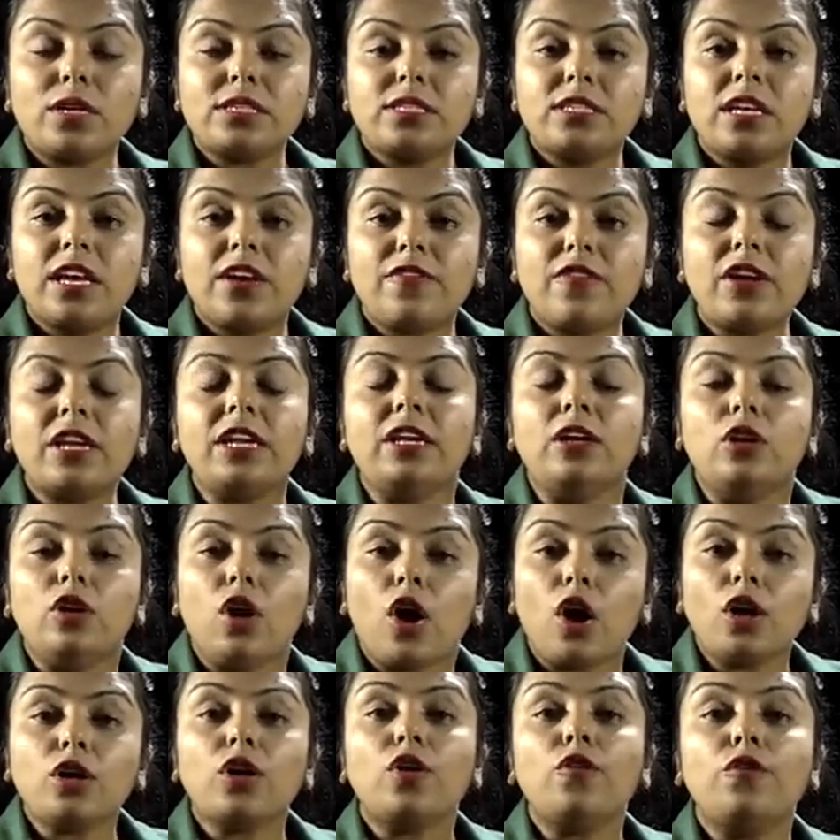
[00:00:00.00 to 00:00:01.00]
given
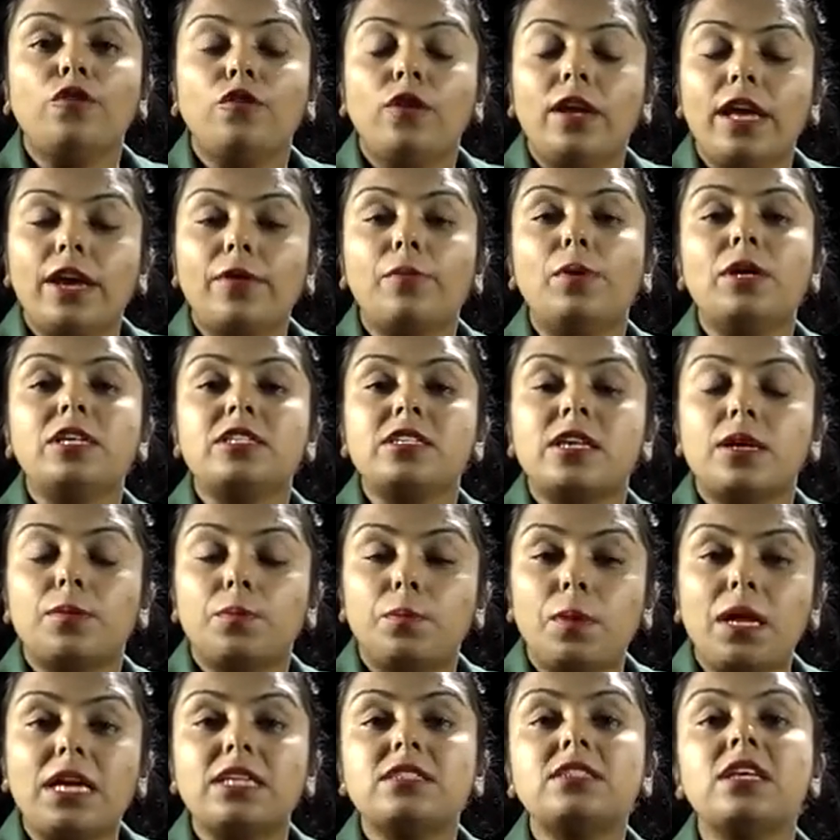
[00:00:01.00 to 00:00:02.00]
lot of labor
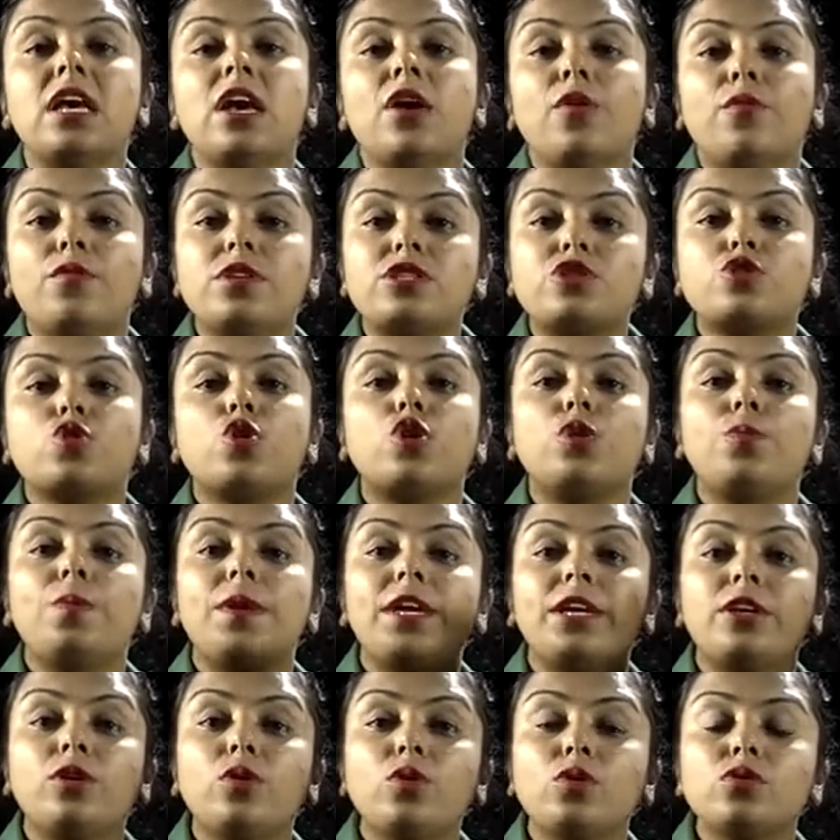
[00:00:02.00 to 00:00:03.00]
surplus which could be
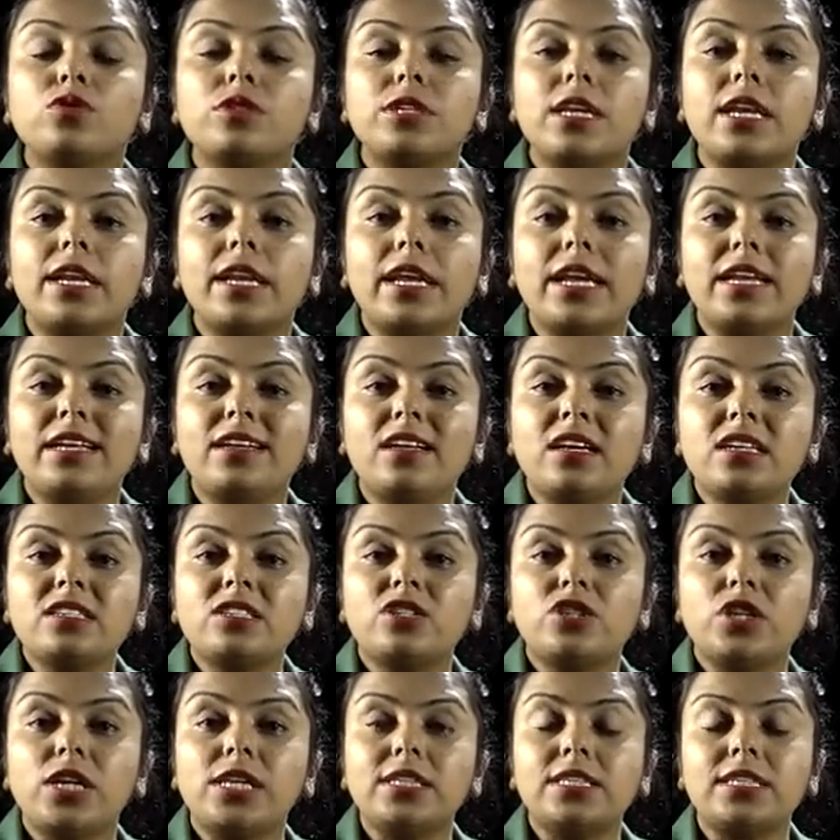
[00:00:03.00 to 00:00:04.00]
used in
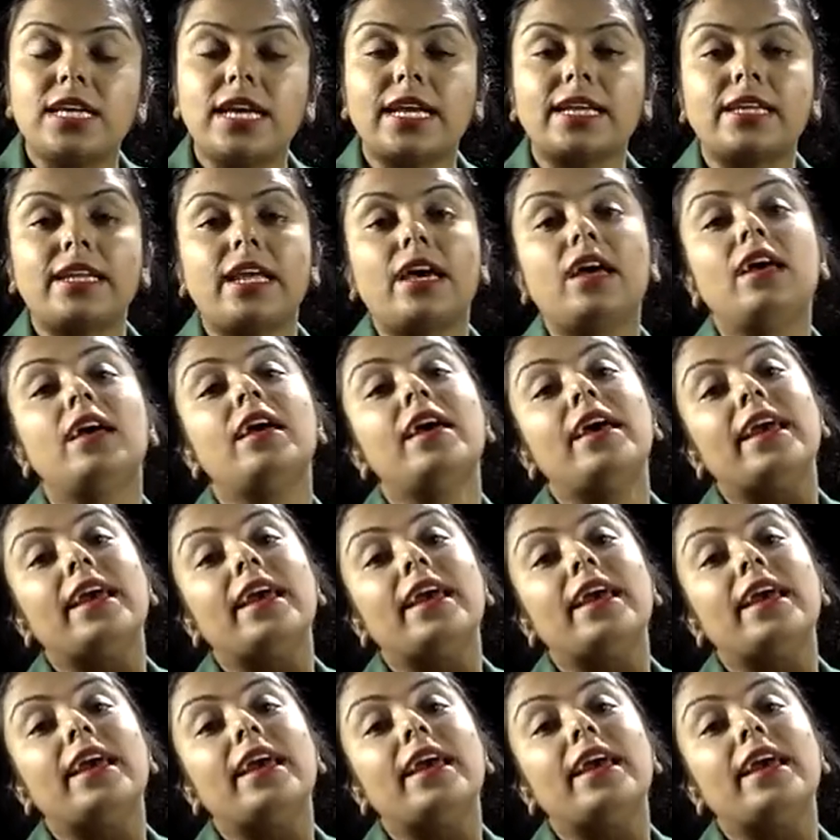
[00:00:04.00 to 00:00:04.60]
industrial sector